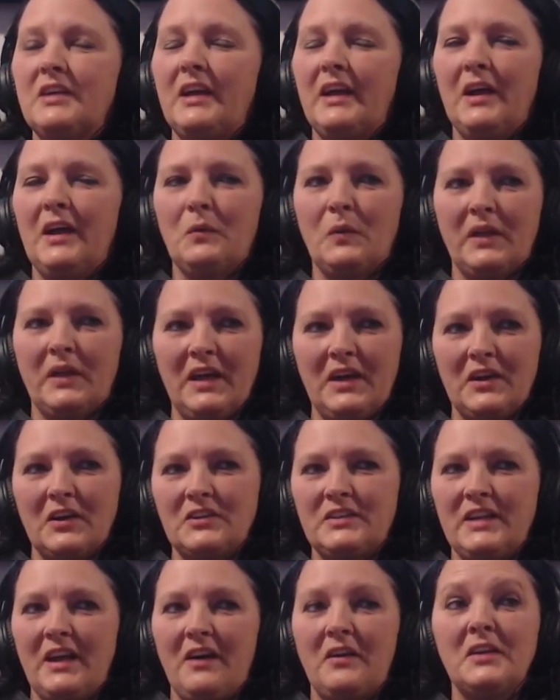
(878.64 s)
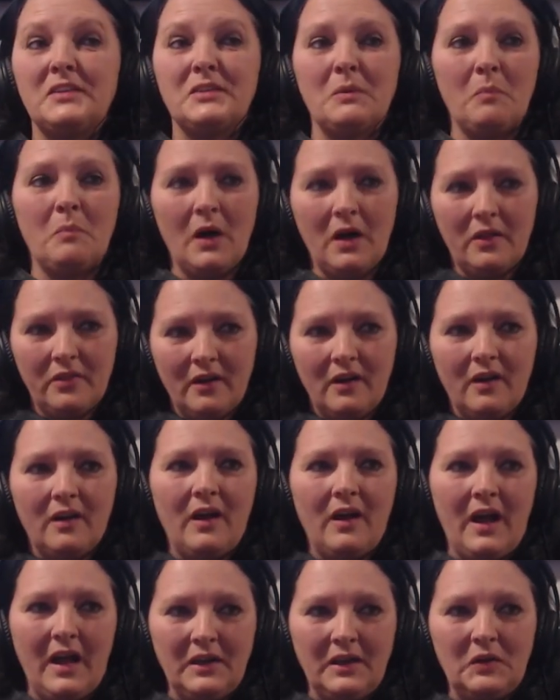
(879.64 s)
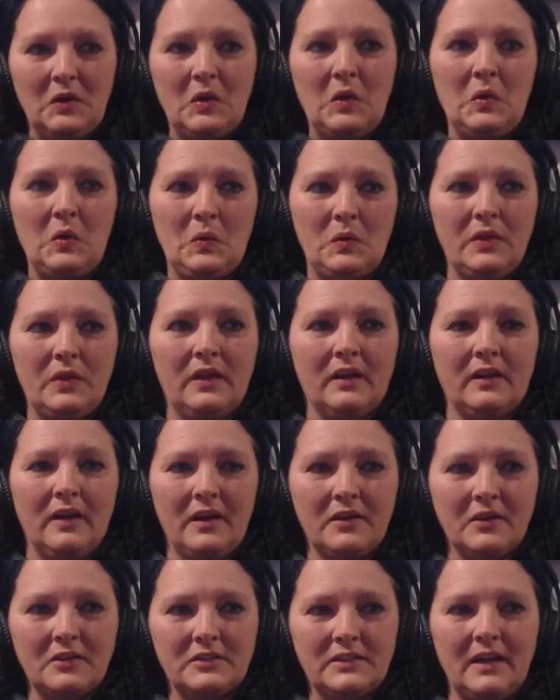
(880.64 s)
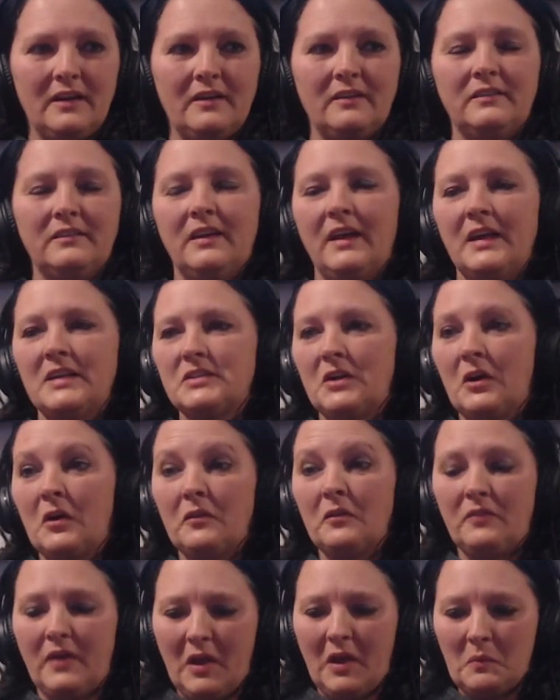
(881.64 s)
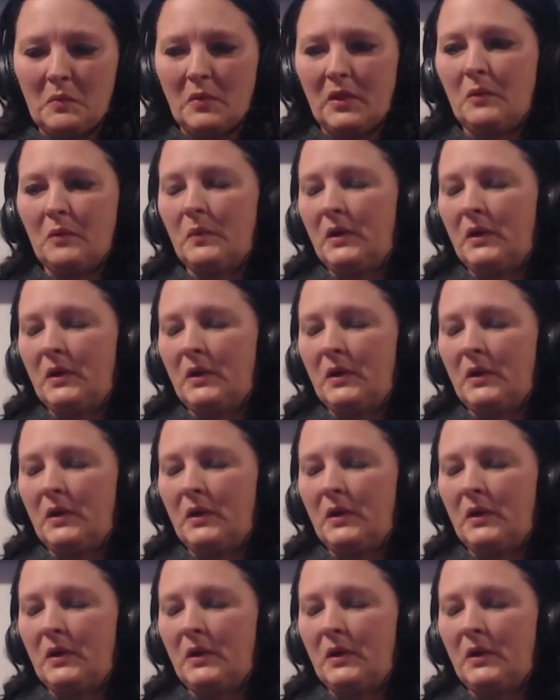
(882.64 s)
it would get her down as a mother. I knew that it got her down as her family.